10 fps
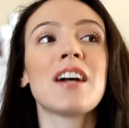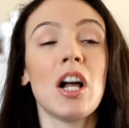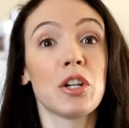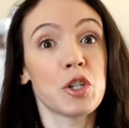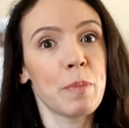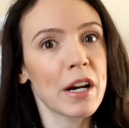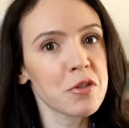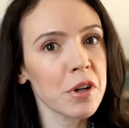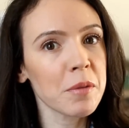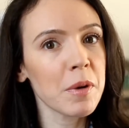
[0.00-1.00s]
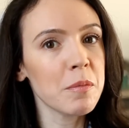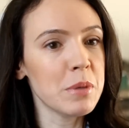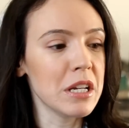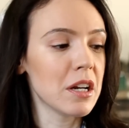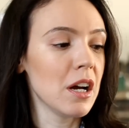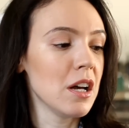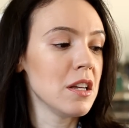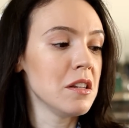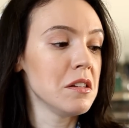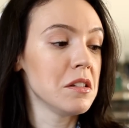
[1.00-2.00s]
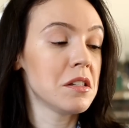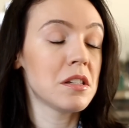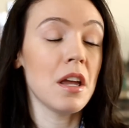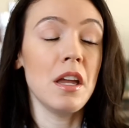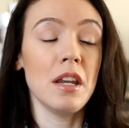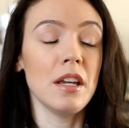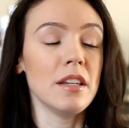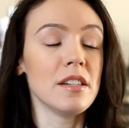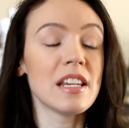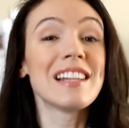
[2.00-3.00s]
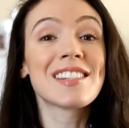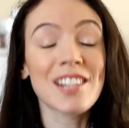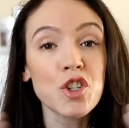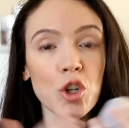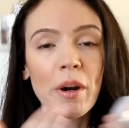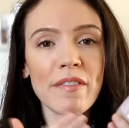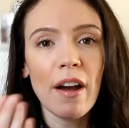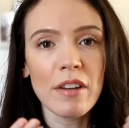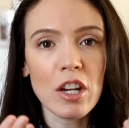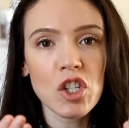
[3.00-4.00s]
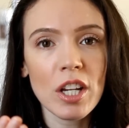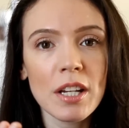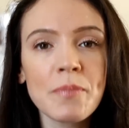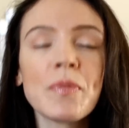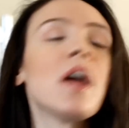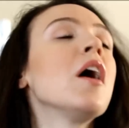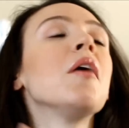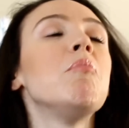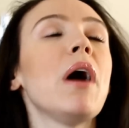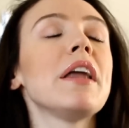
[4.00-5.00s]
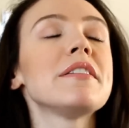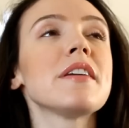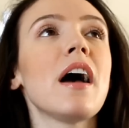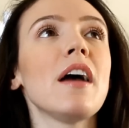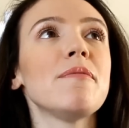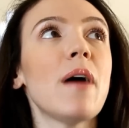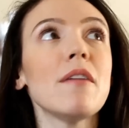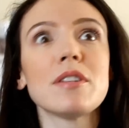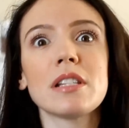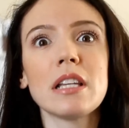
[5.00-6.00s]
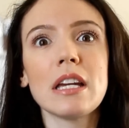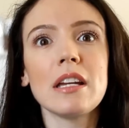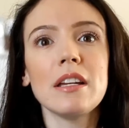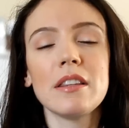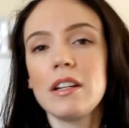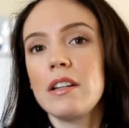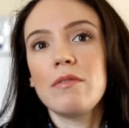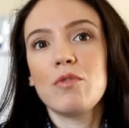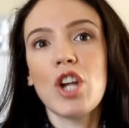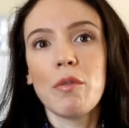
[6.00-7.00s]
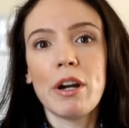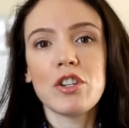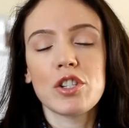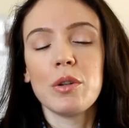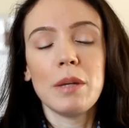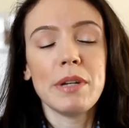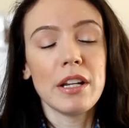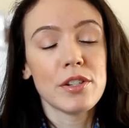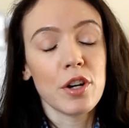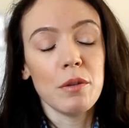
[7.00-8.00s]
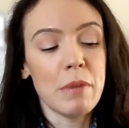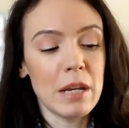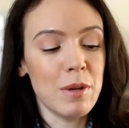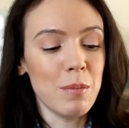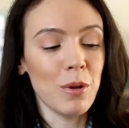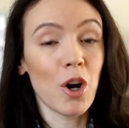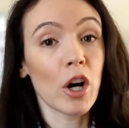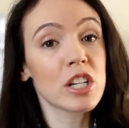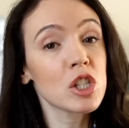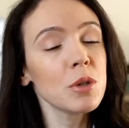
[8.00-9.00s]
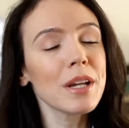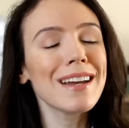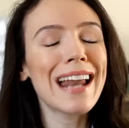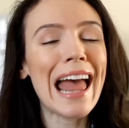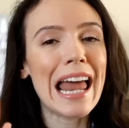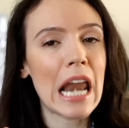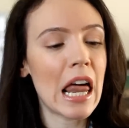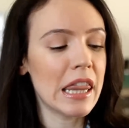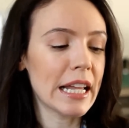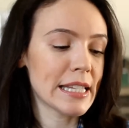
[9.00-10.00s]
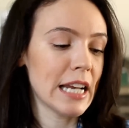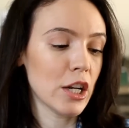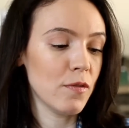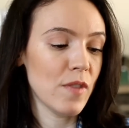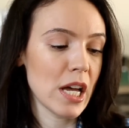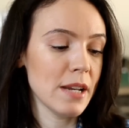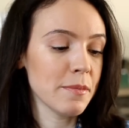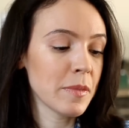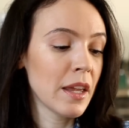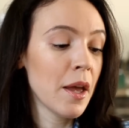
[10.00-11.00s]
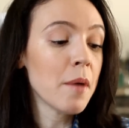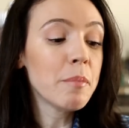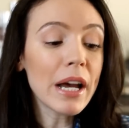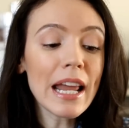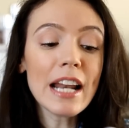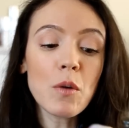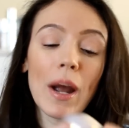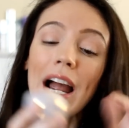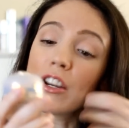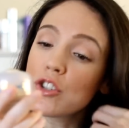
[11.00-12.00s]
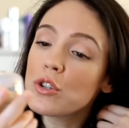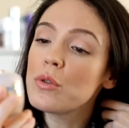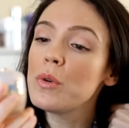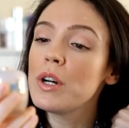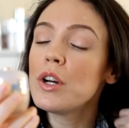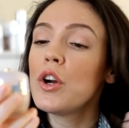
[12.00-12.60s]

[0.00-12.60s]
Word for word: color spectrum because it is it's such a great foundation but I've obviously the shade range is so limited so many people are excluded and uh, that's not fun but anyway I do